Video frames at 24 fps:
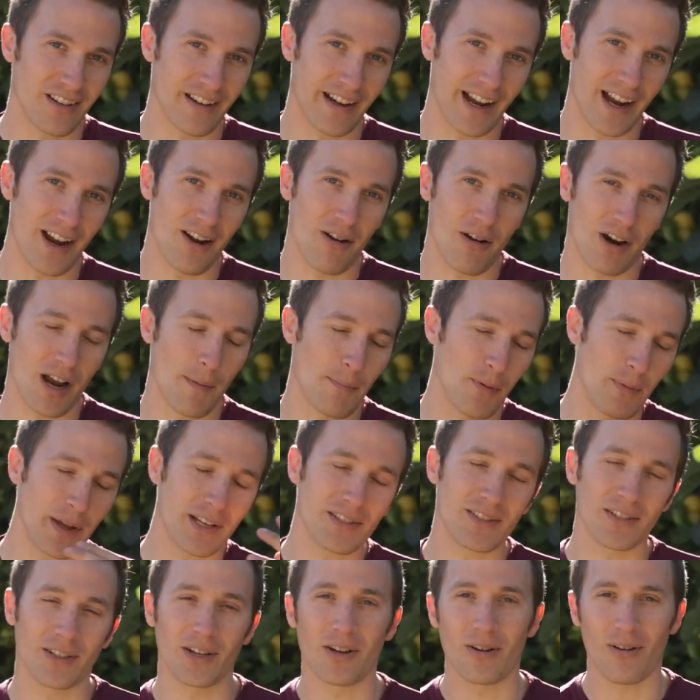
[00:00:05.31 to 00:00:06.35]
Now, a couple
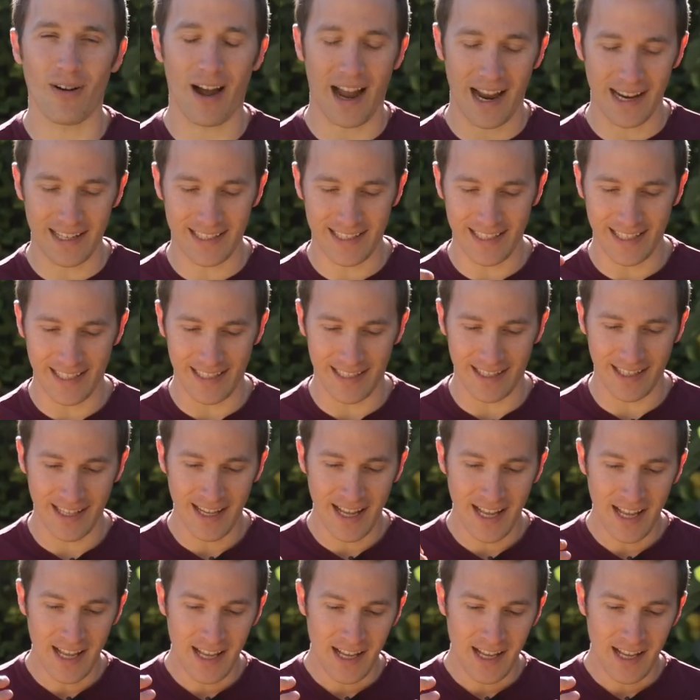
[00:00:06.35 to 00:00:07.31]
weeks ago I did